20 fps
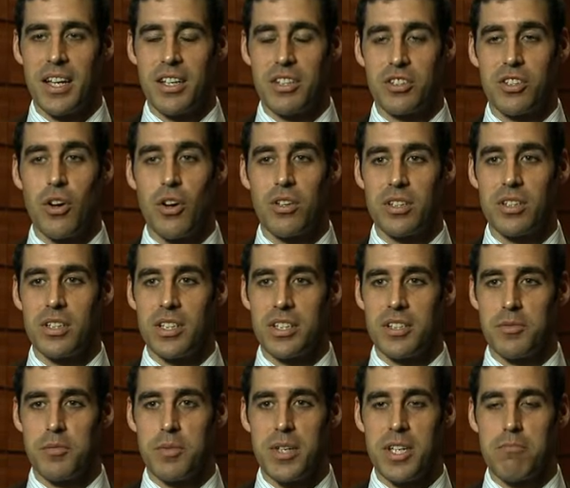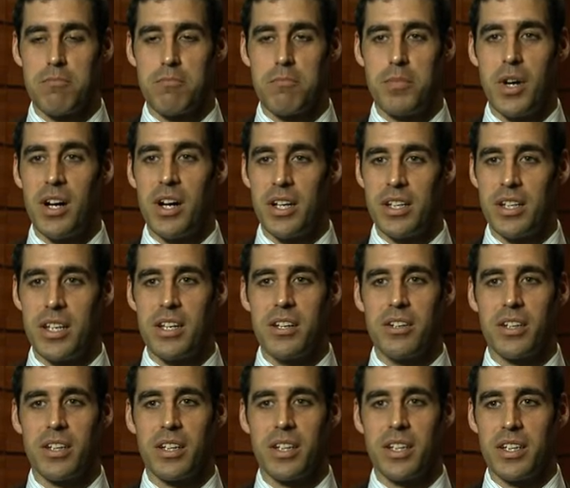Scotland has been
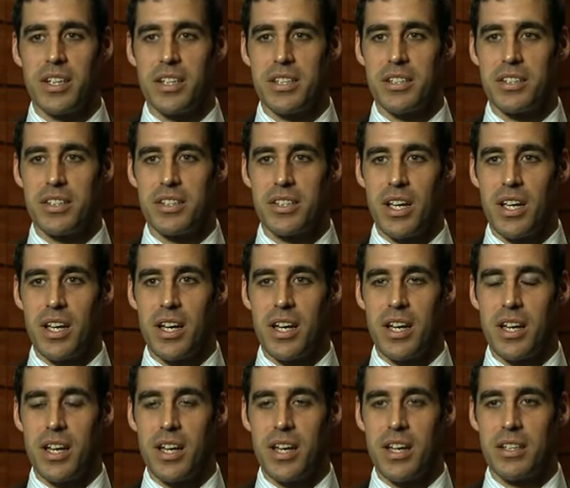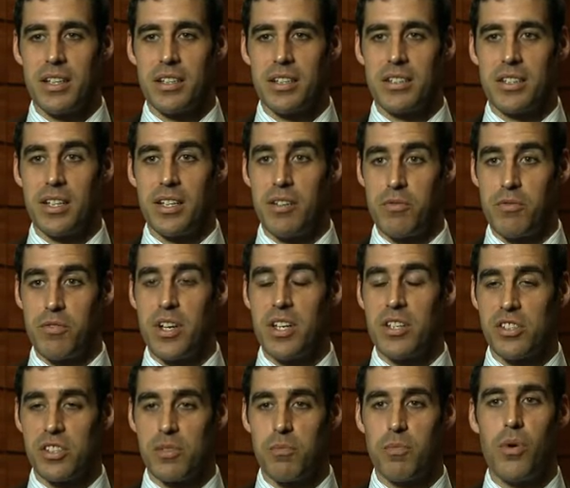pioneering in its delivery
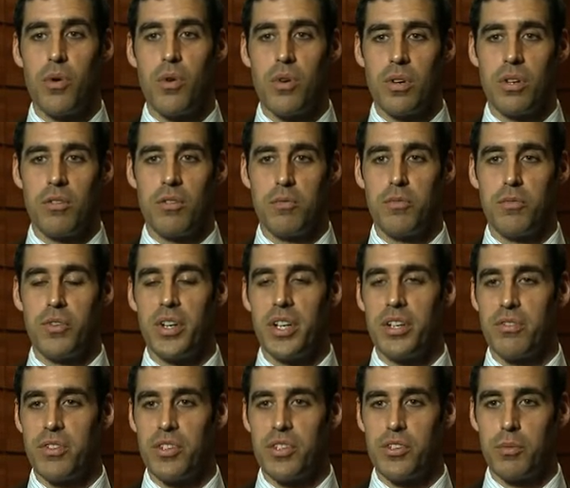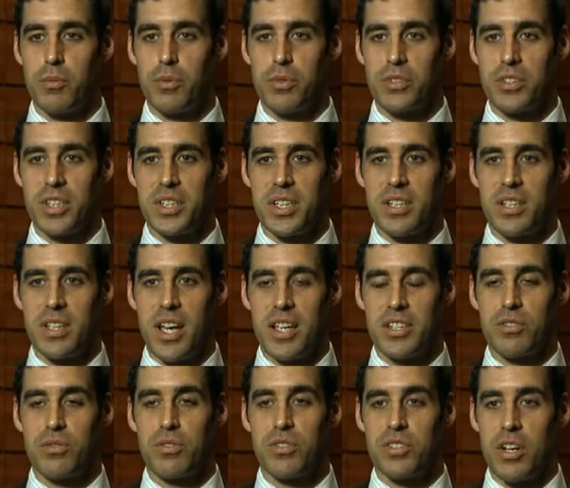and support of marine renewables, and
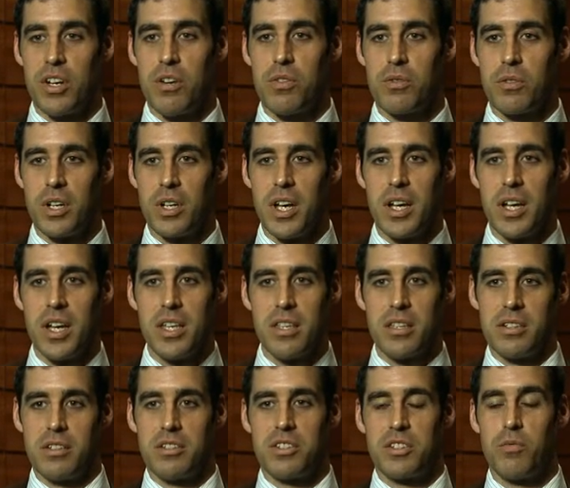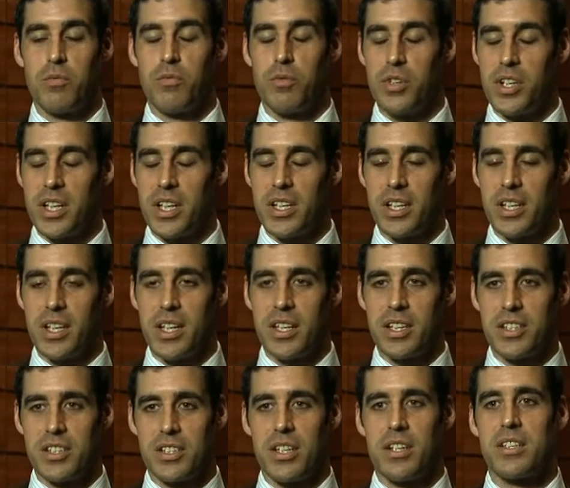as a result there are some really
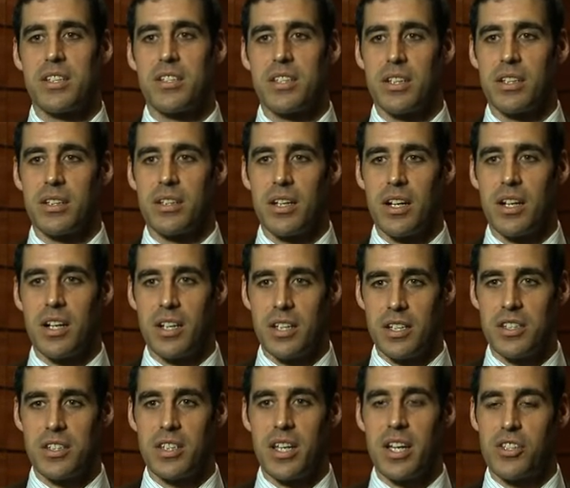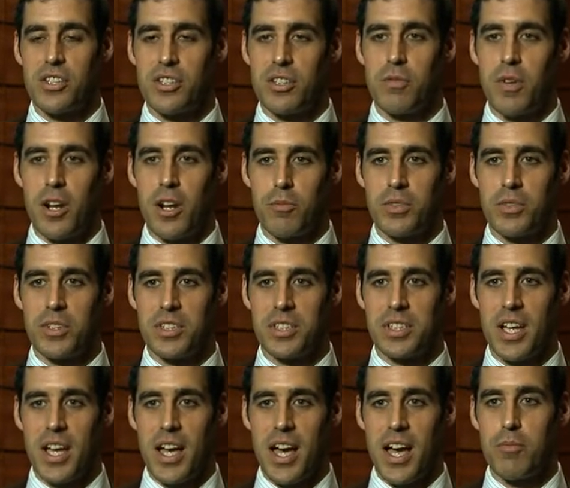exciting early stage
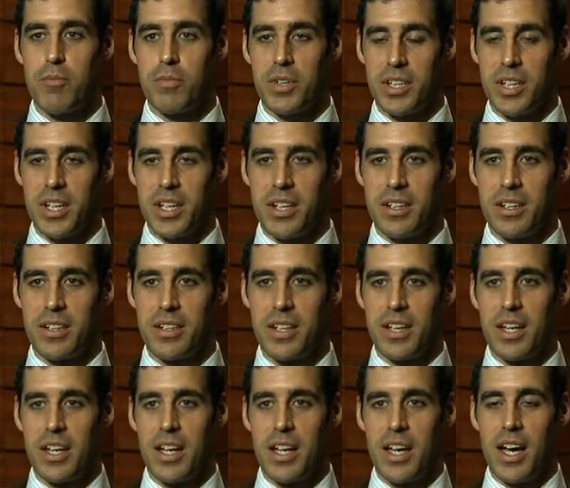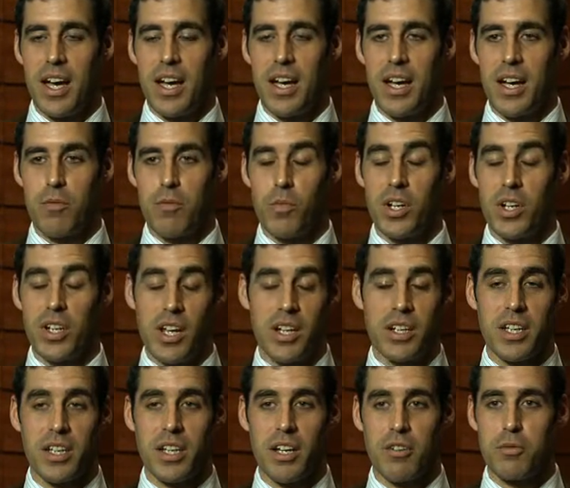developments happening here, and we're
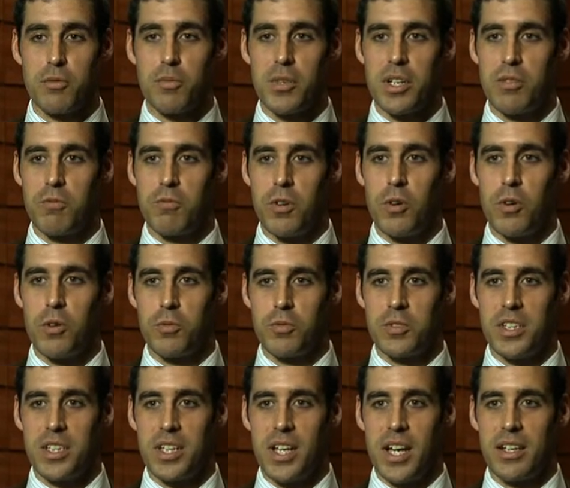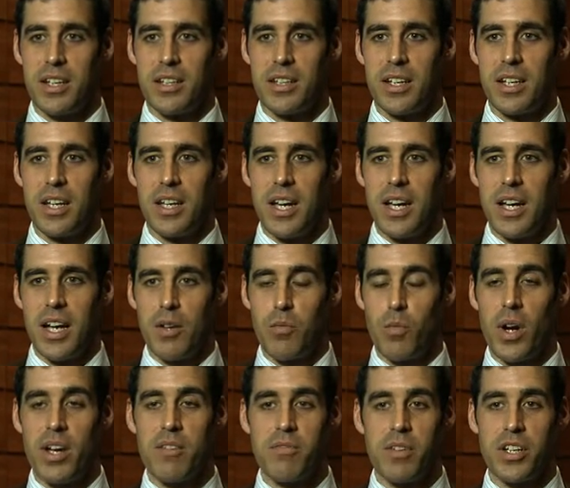lucky enough to be involved in that.
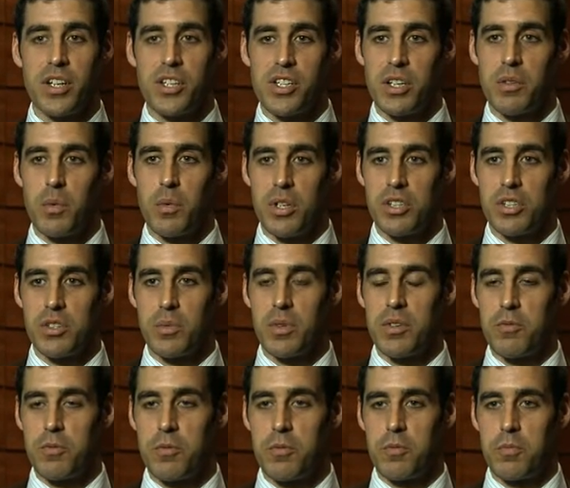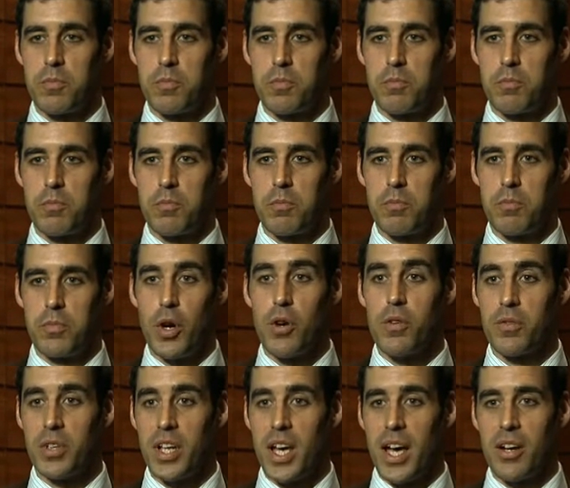And wave energy, once we've
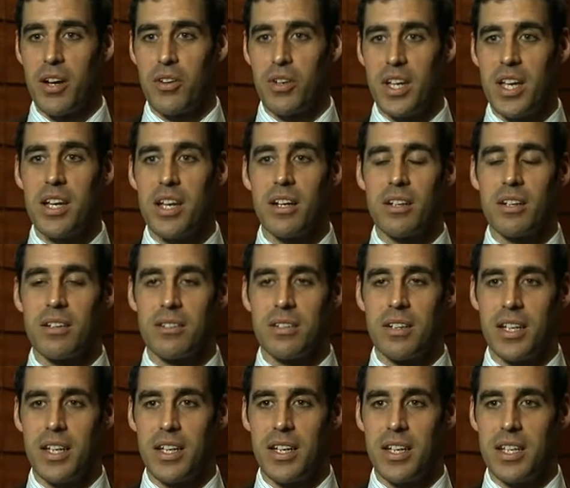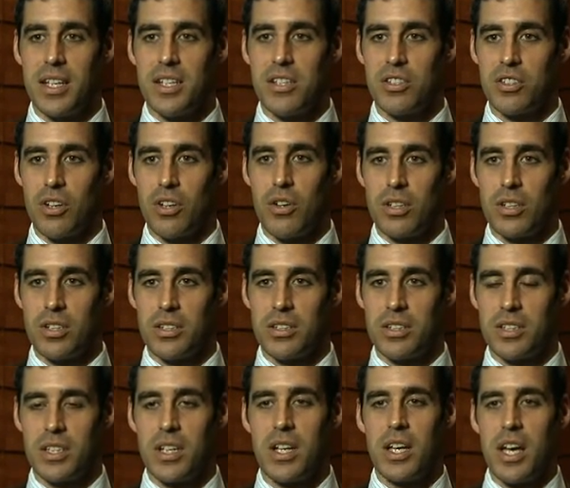proven it out here in
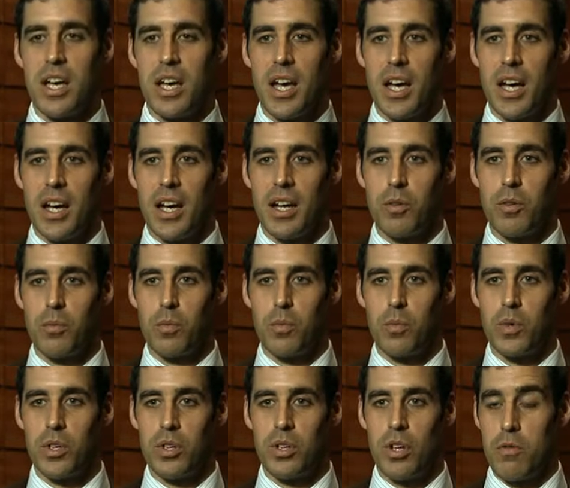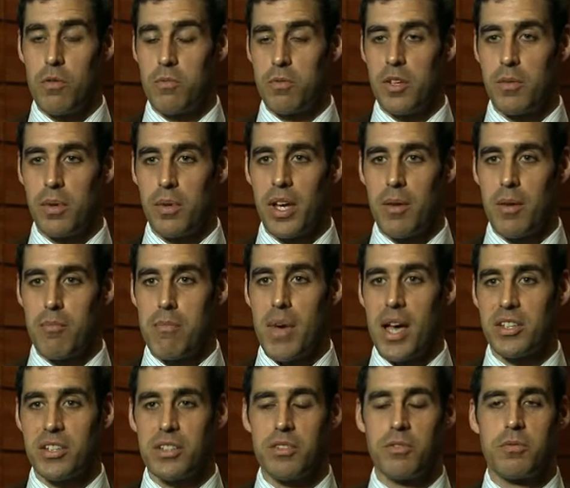Scotland, will hopefully play a
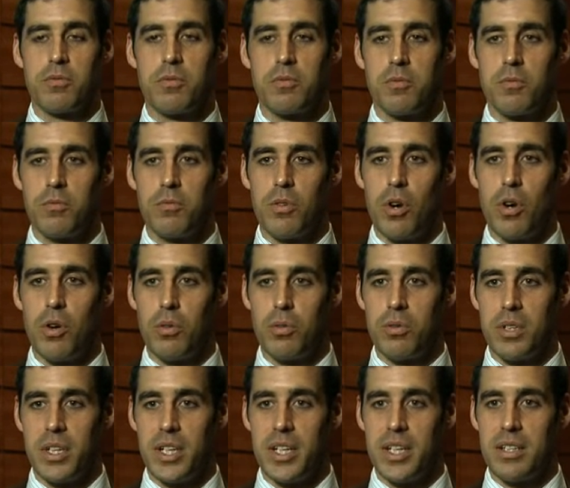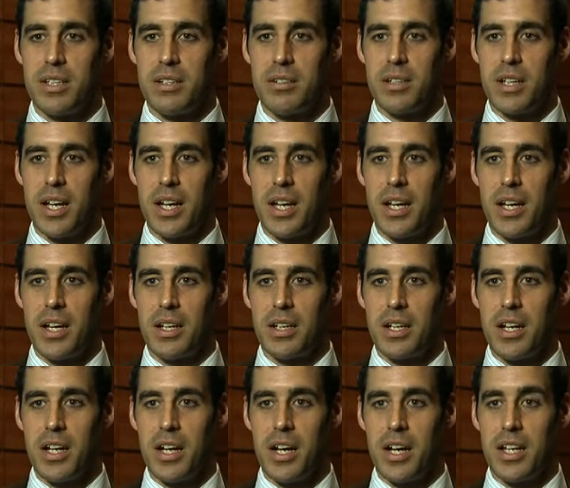massive role in
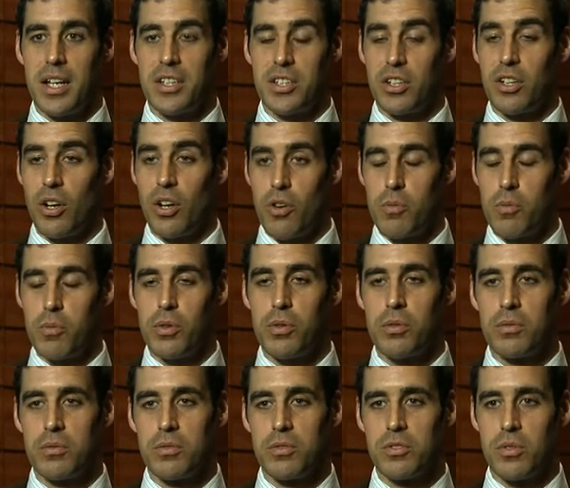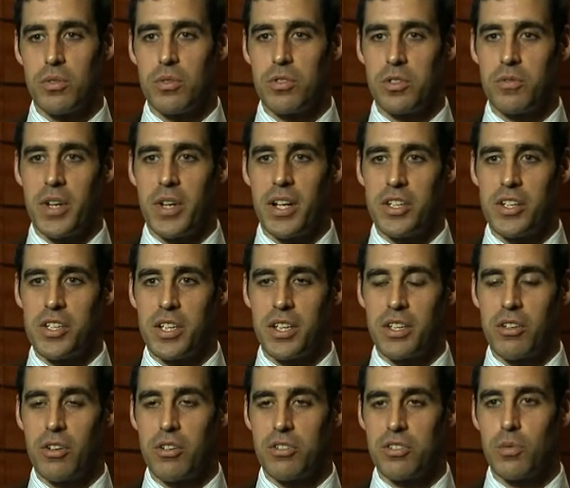as a global source of energy
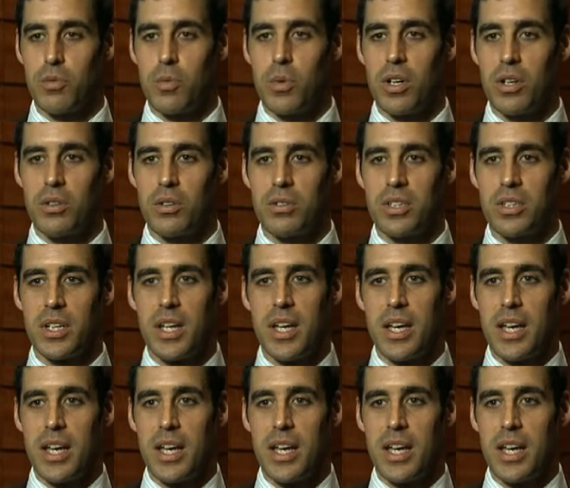across the world.